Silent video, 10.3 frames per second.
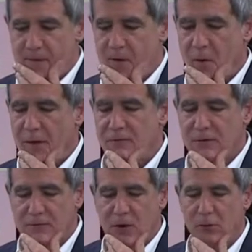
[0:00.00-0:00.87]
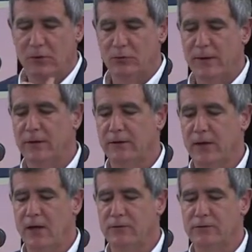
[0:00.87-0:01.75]
you know, even Averroes
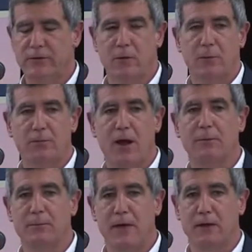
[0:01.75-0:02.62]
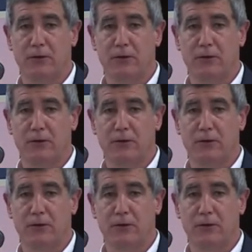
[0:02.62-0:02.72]
recognized that there were problematic